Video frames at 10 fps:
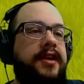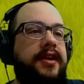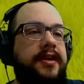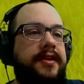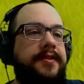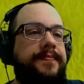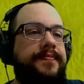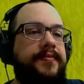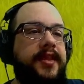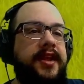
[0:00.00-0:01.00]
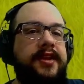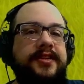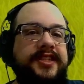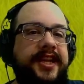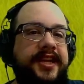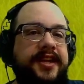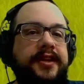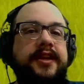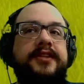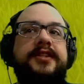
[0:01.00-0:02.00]
um, you are a little shaky in
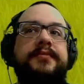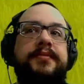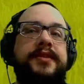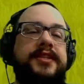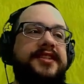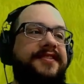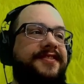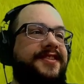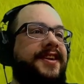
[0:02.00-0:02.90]
the clutch of the moment and stuff.